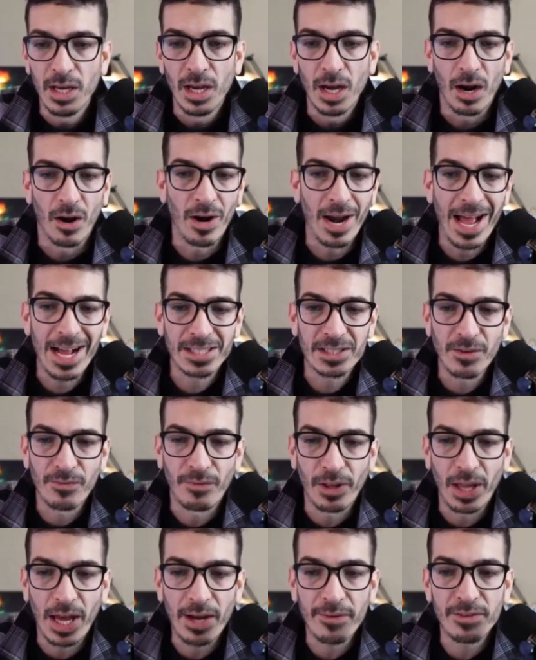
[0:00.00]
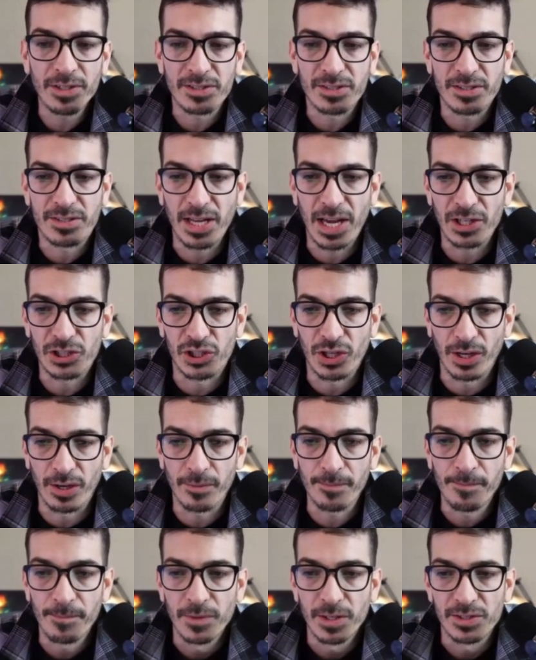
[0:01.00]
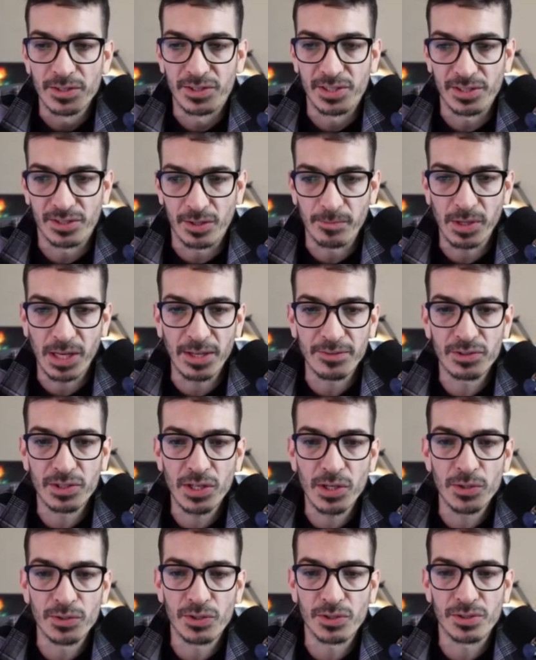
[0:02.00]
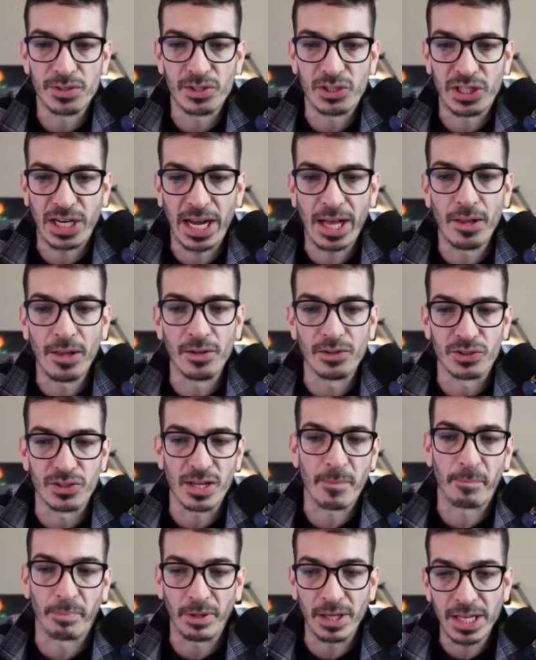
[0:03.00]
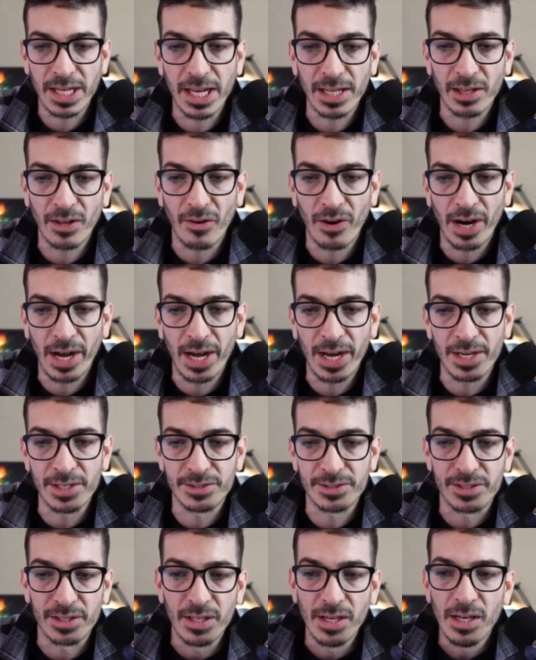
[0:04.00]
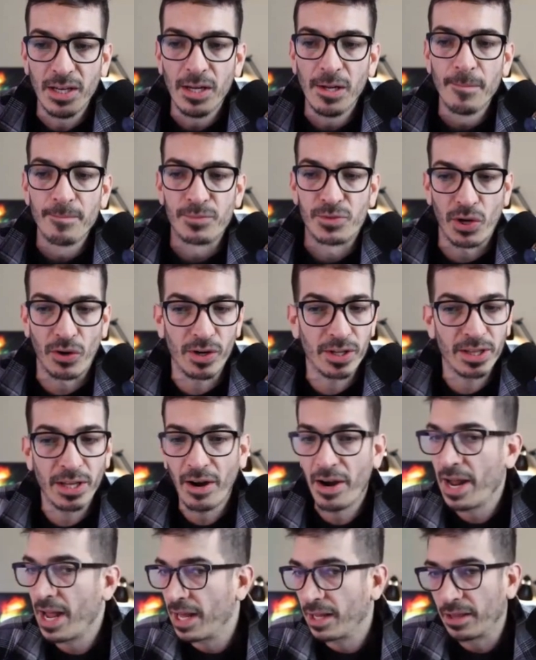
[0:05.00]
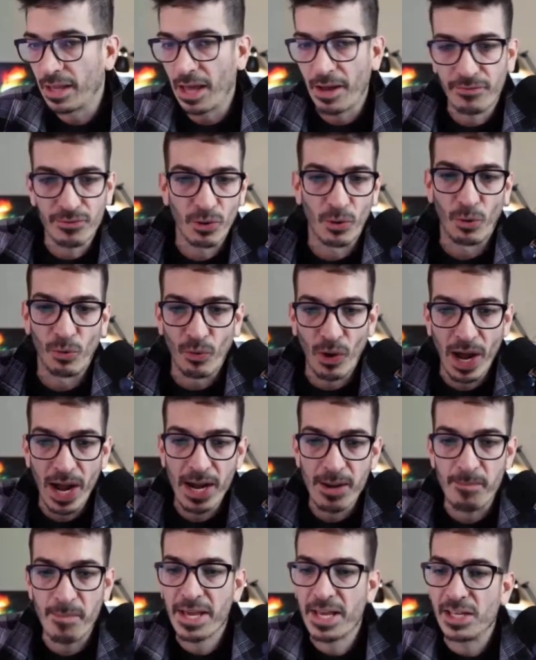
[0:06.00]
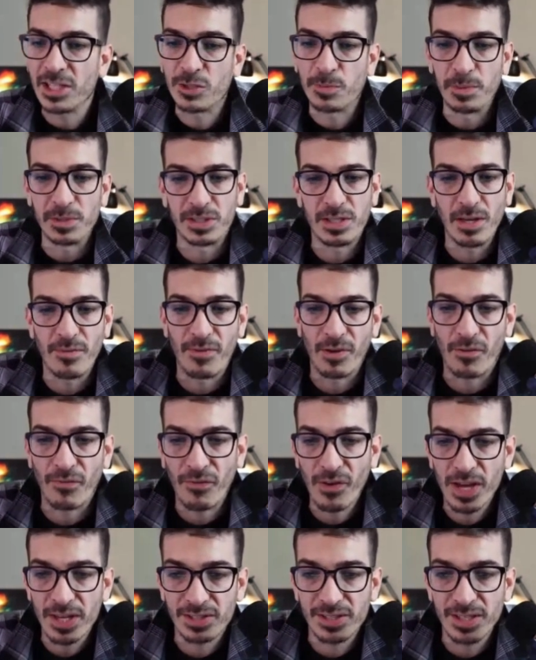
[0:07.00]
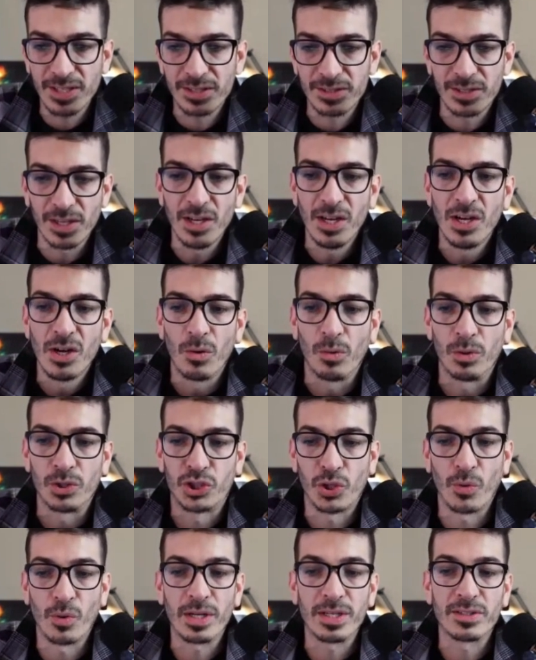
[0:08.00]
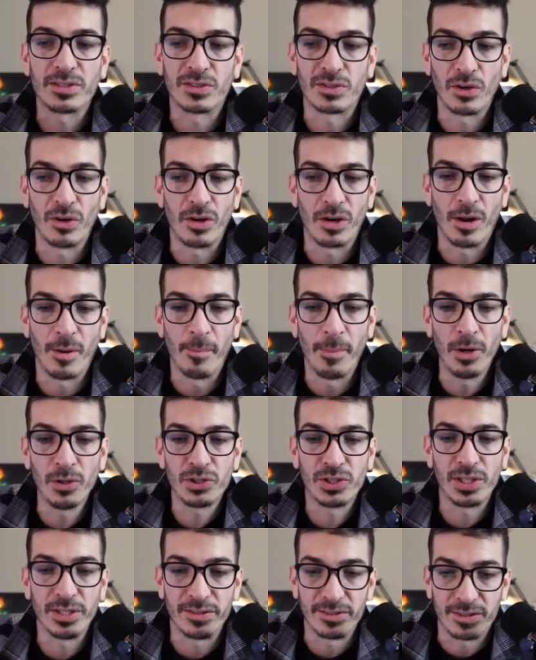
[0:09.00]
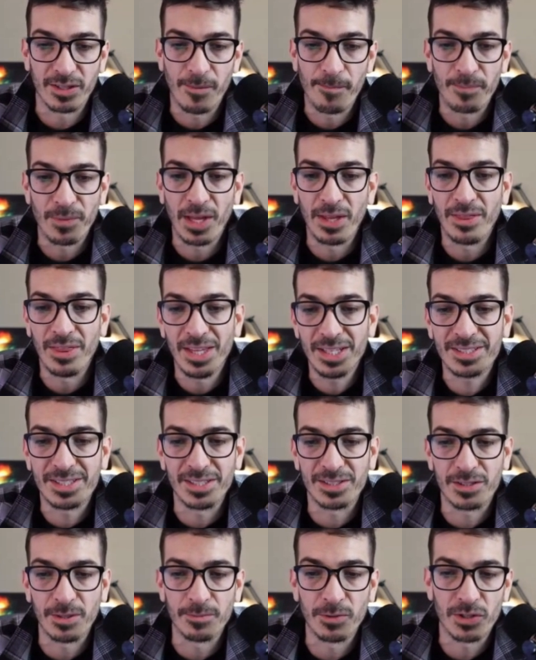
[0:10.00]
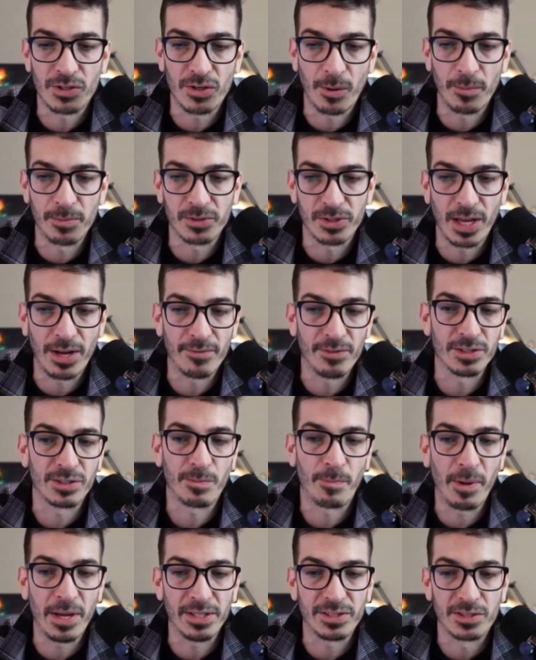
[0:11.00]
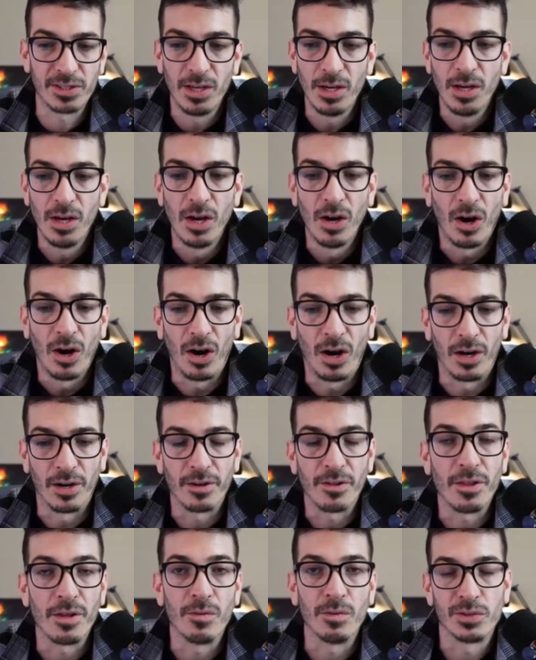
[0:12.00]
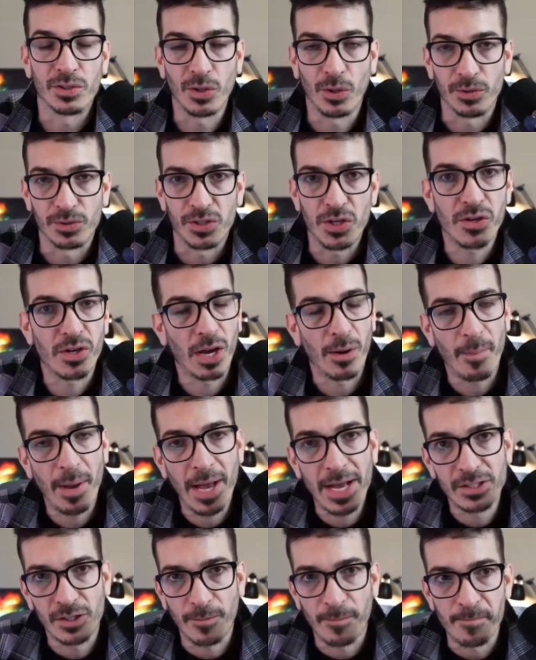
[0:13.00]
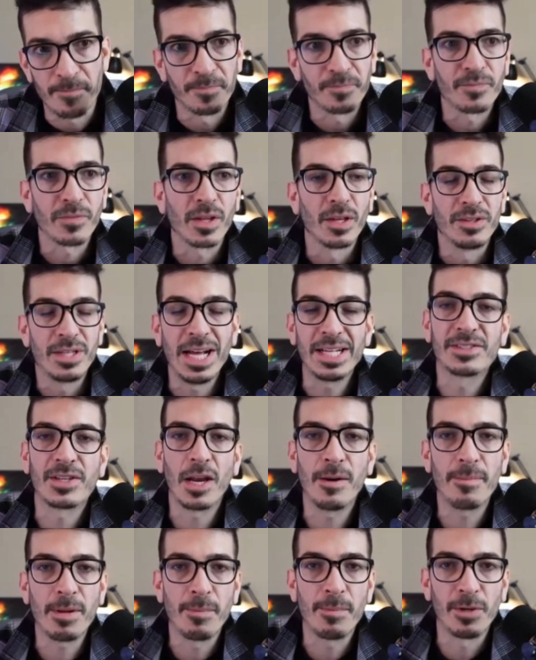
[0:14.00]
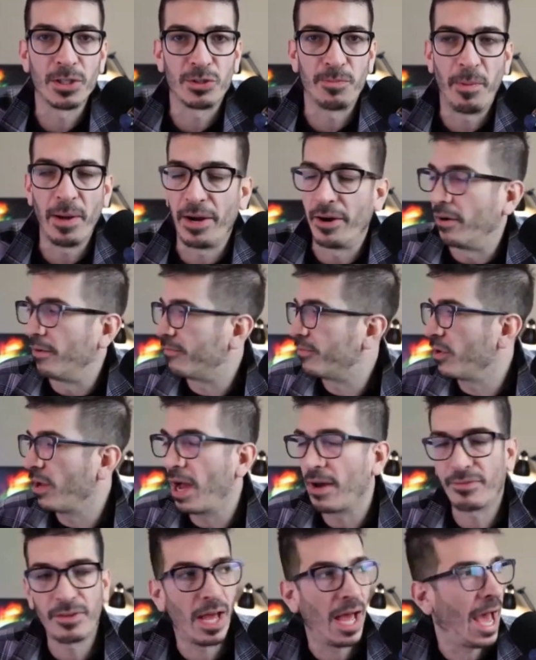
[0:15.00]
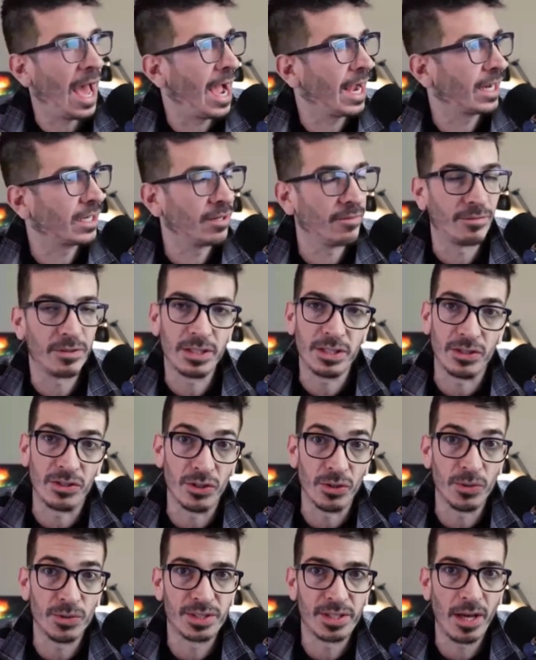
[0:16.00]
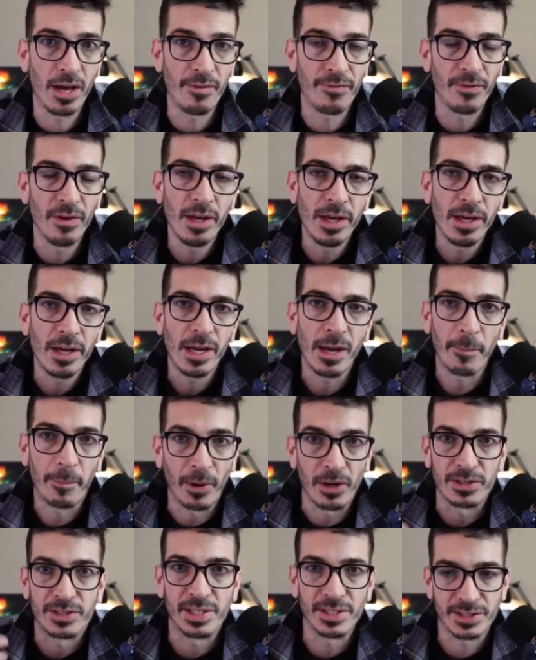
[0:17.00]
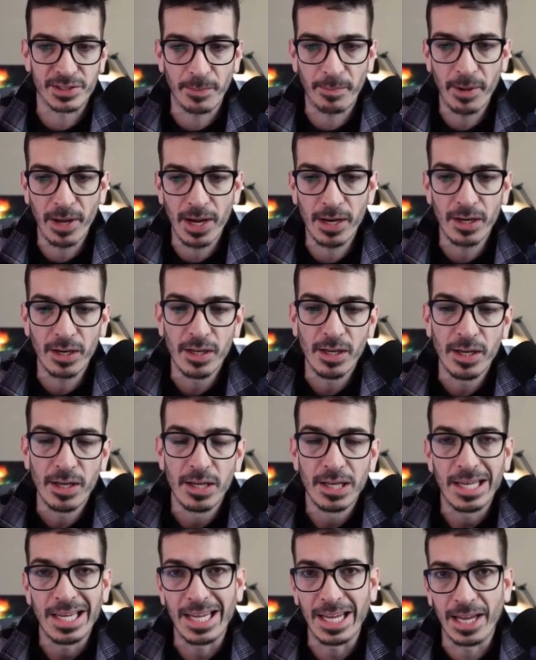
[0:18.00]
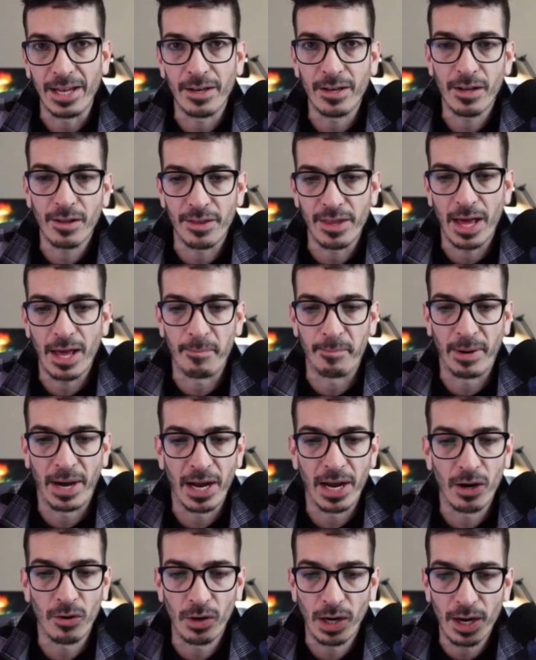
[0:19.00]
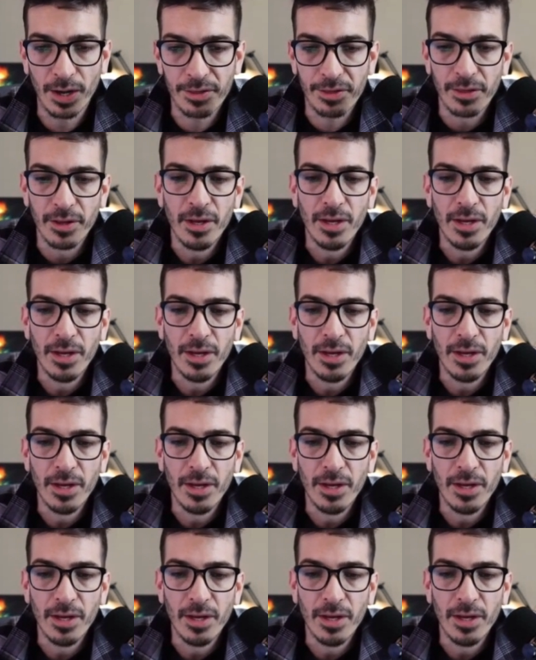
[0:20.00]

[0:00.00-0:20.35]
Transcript: Our active liveness detection system gives the users the challenge, like blinking their eyes, turning their head left or right, making specific faces, or showing certain emotions. And this system determines liveness based on the results. And you can imagine that's going to be much better if you have to actively do stuff and participate in that bio auth.